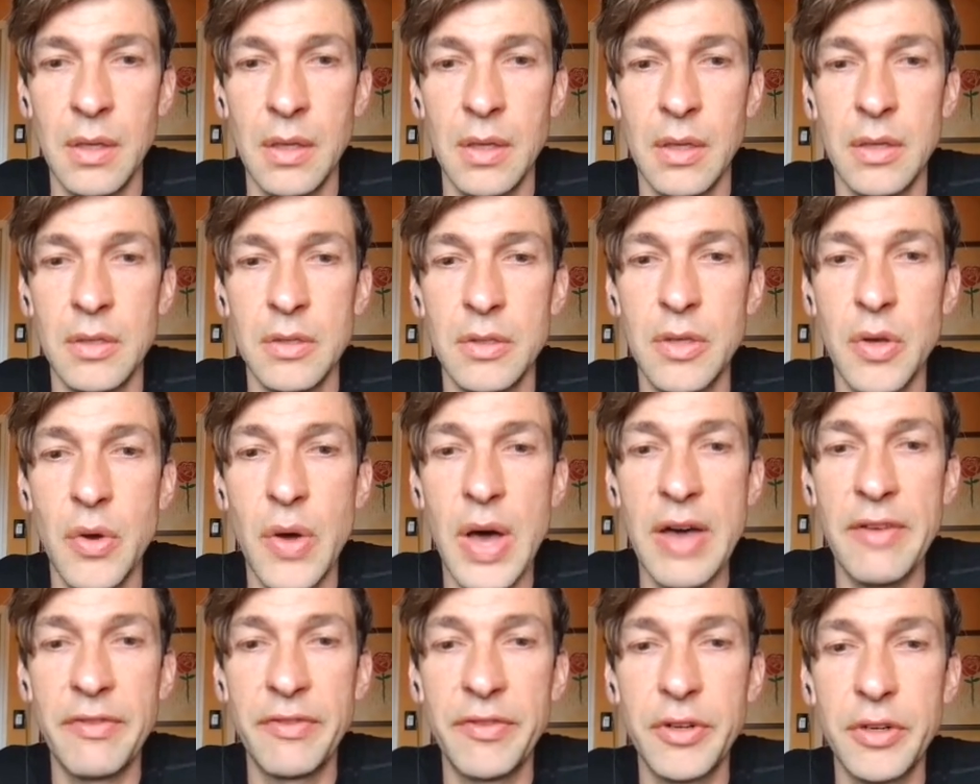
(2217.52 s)
So
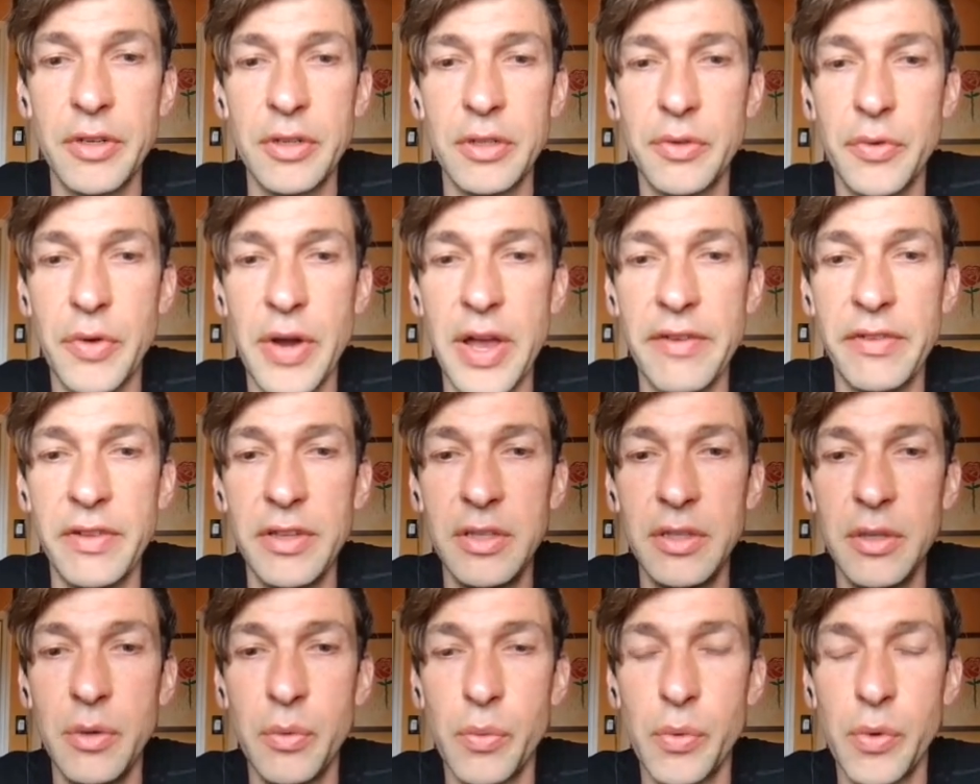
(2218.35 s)
after
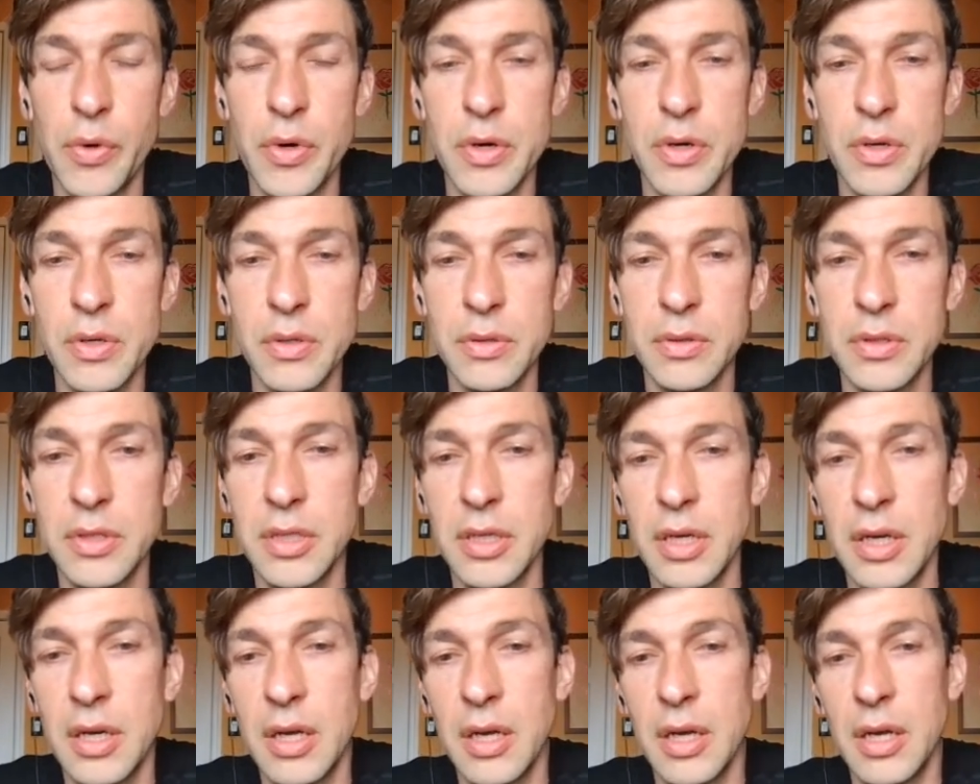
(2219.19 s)
traveling the world,
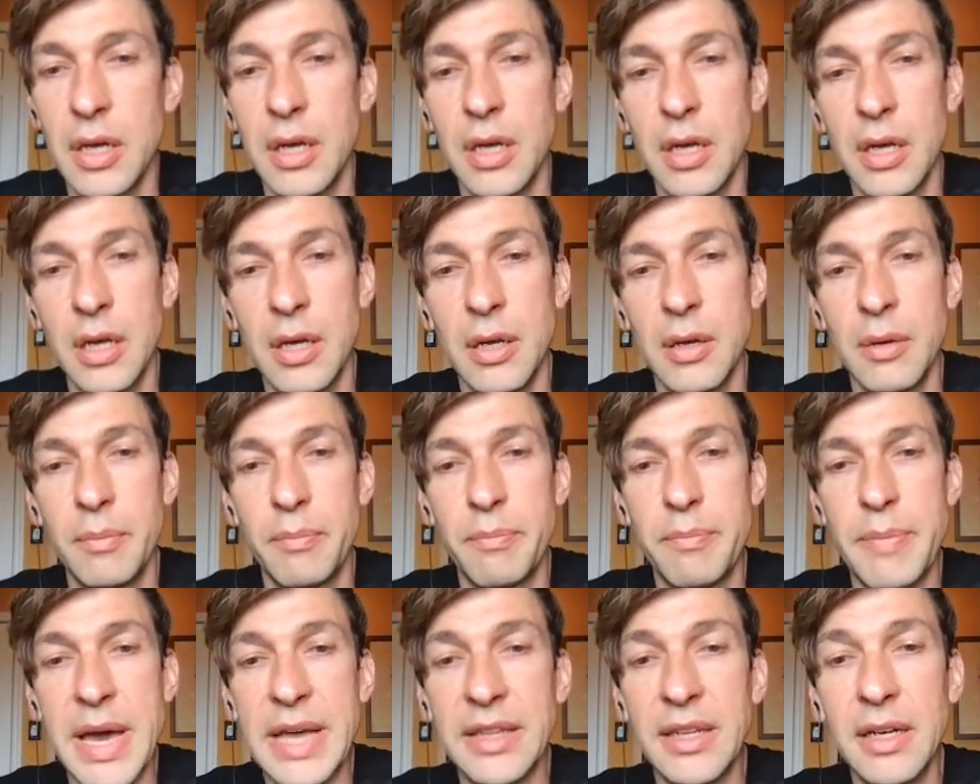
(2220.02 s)

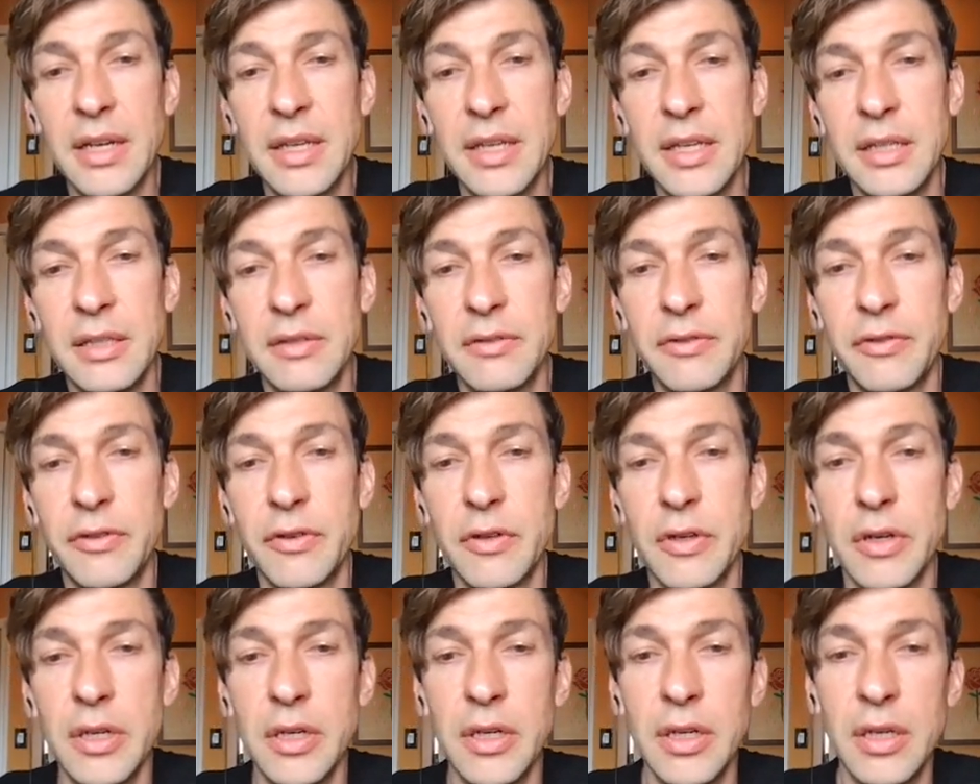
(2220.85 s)
battling for the